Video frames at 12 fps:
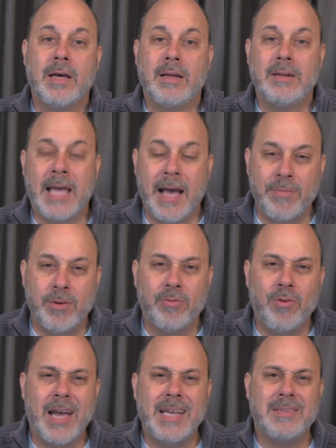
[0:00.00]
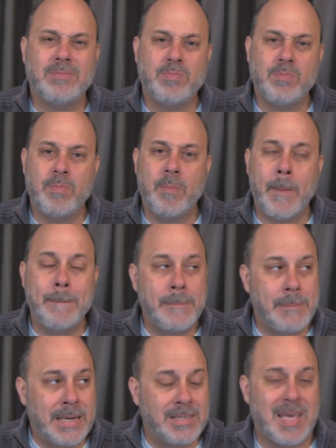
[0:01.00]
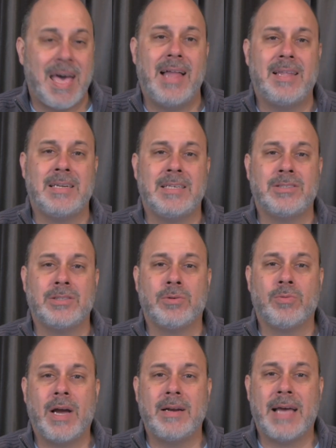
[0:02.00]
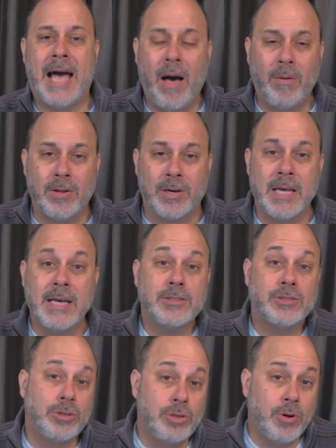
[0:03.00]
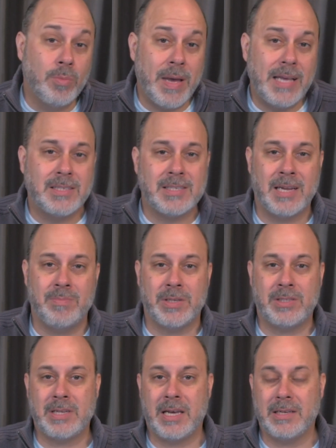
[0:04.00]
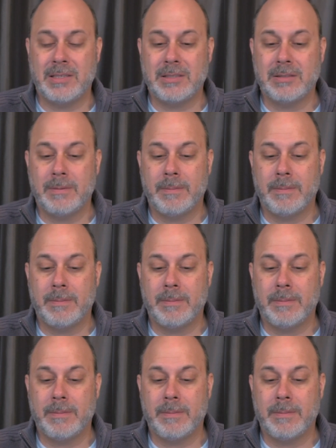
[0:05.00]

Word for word: have the right mentalities and the right outlook so you don't make said mistakes.